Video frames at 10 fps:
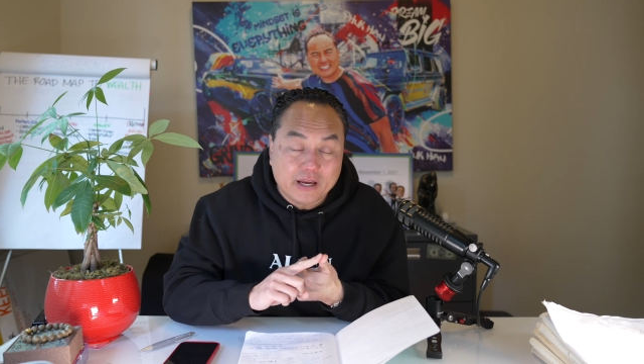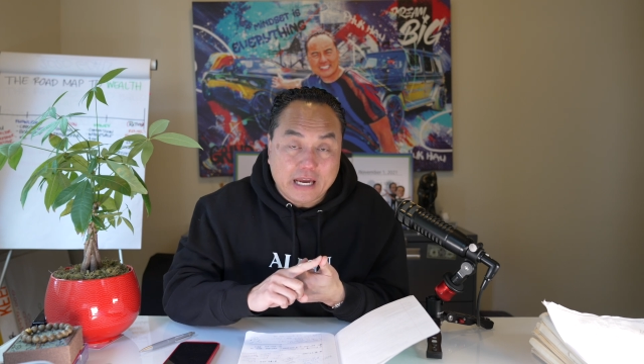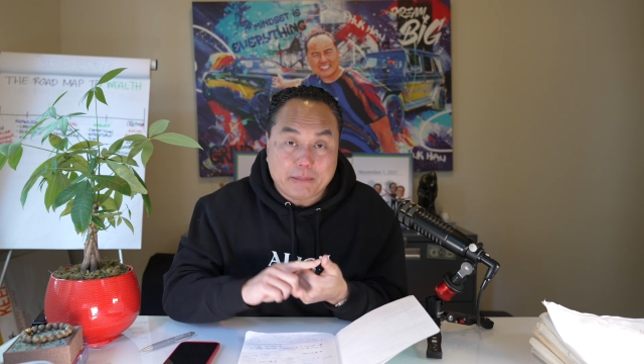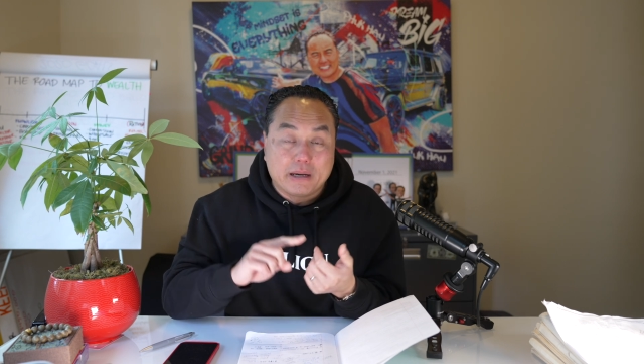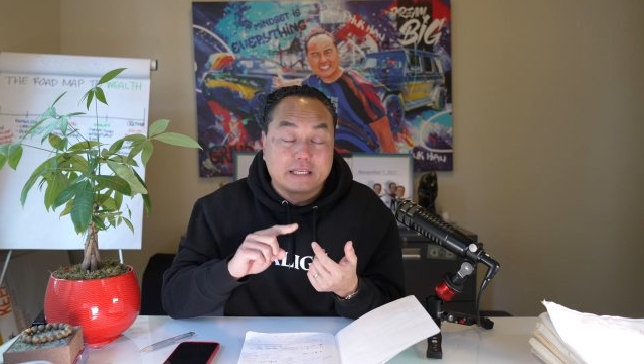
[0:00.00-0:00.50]

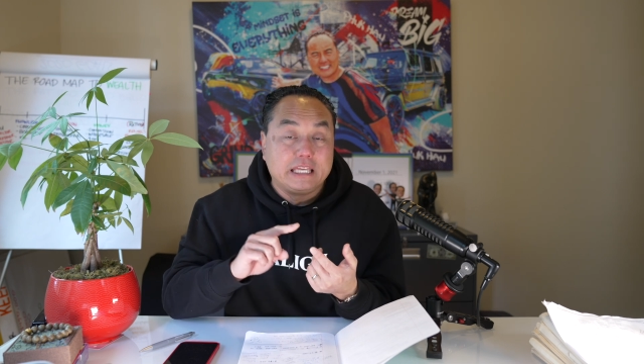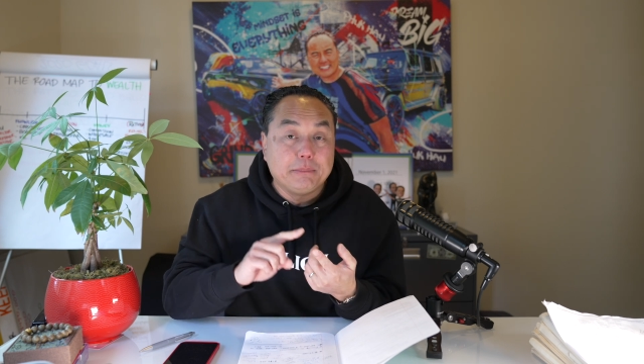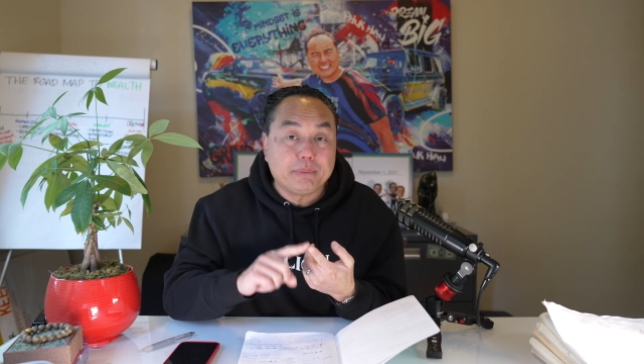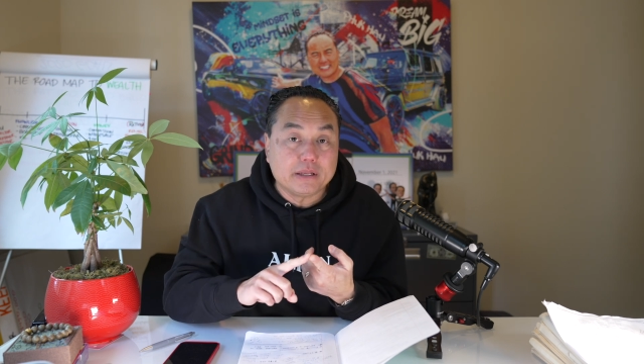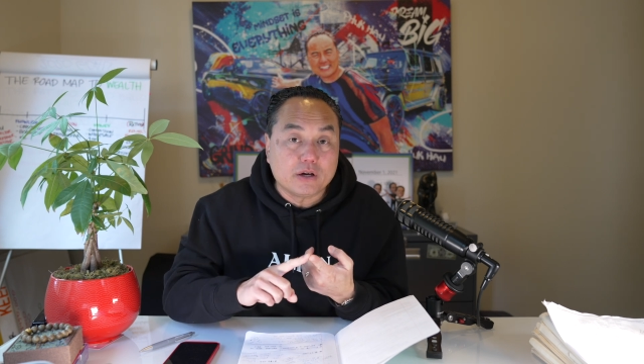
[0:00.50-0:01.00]
Am I
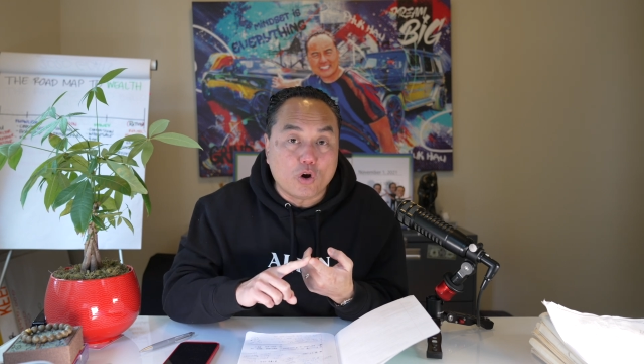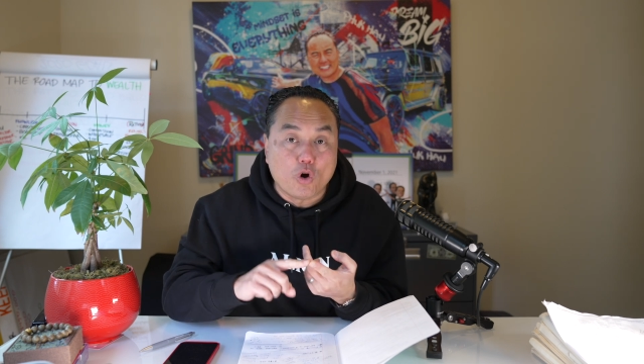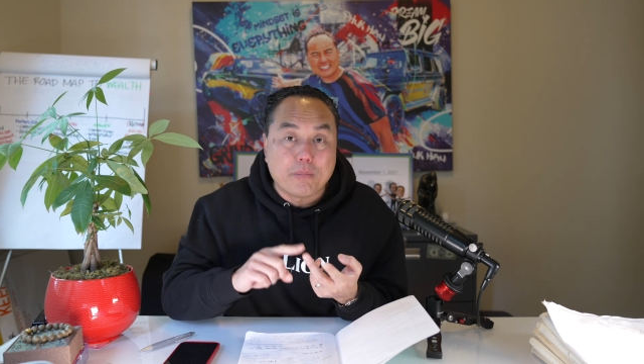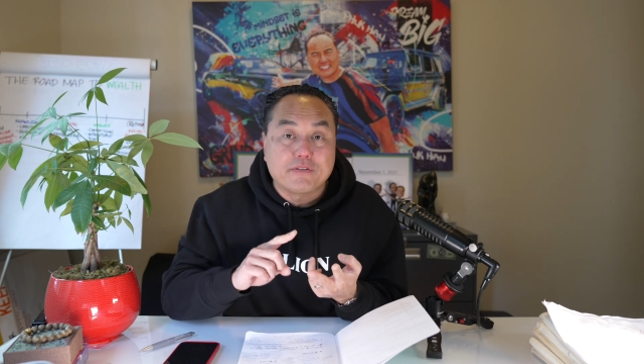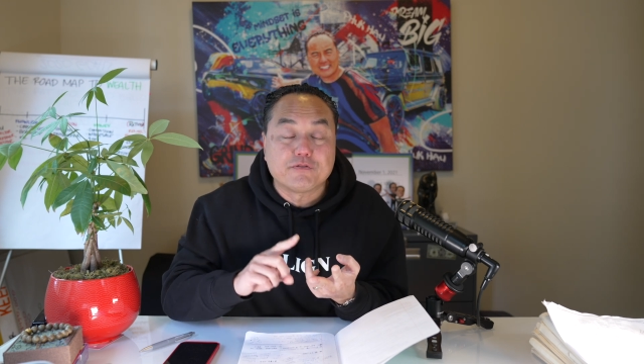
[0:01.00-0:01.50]
keeping it
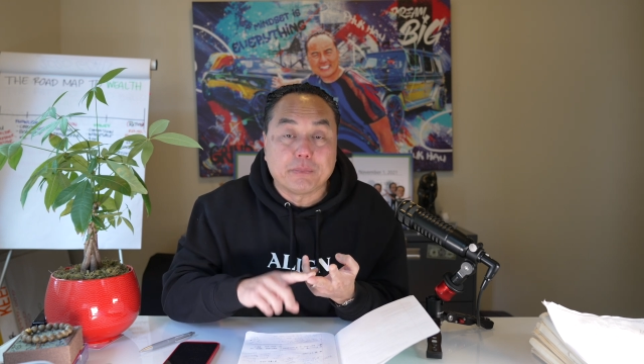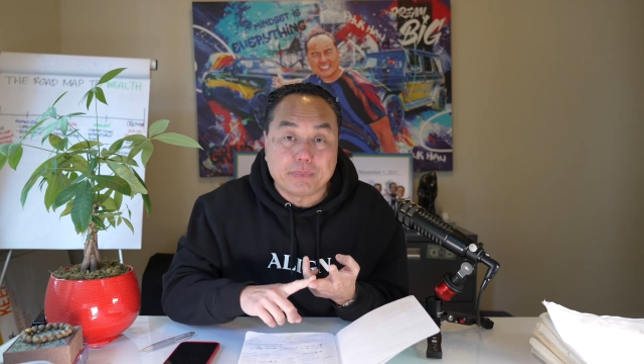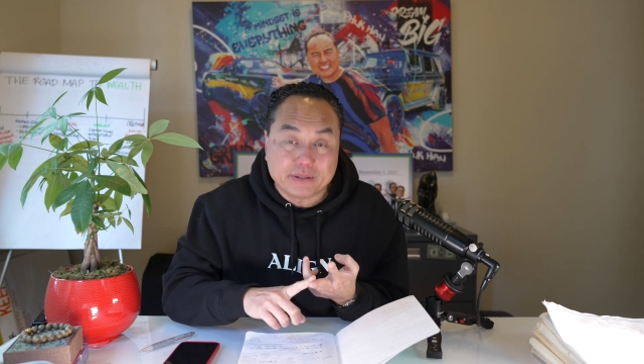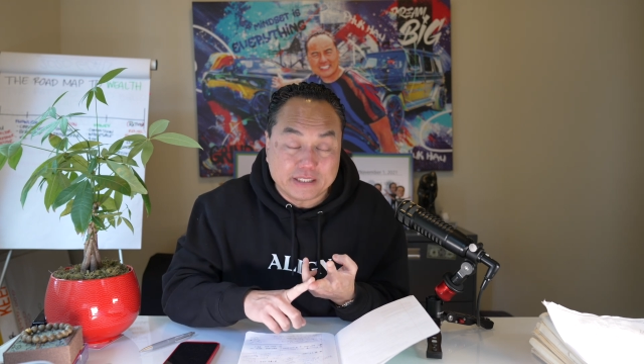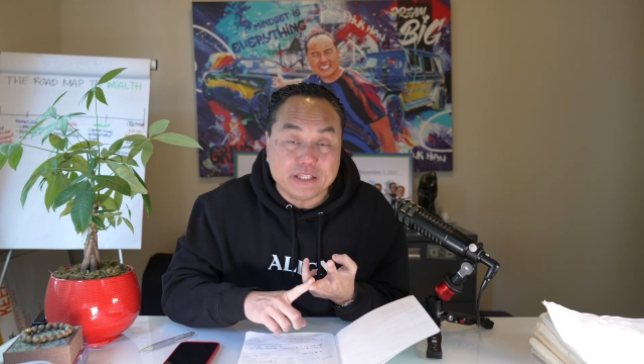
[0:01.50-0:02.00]
or am I
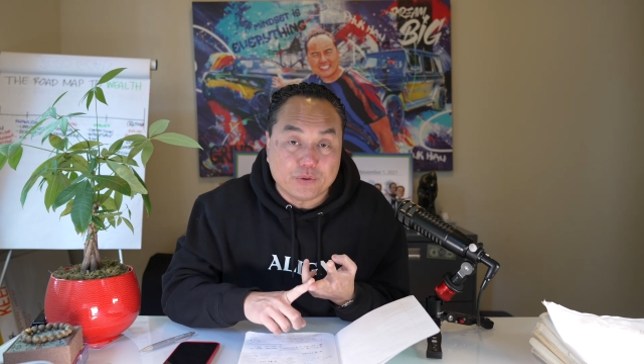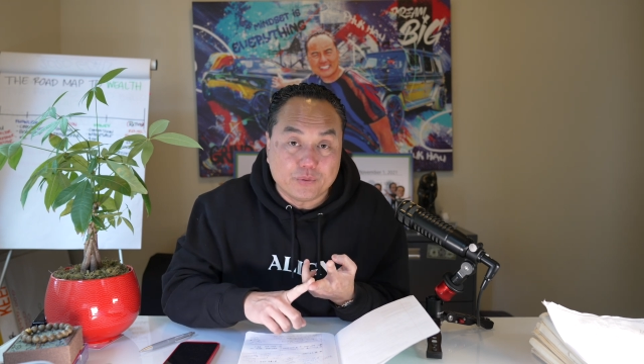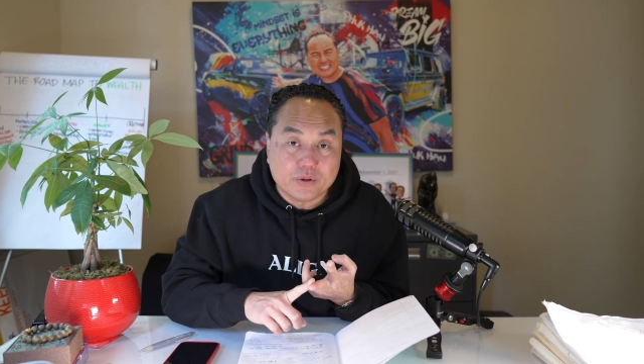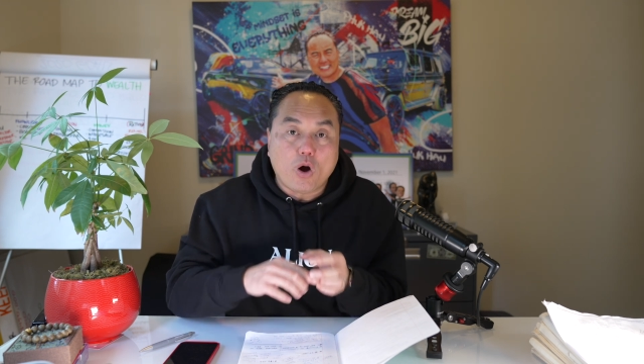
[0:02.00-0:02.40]
flipping the deal?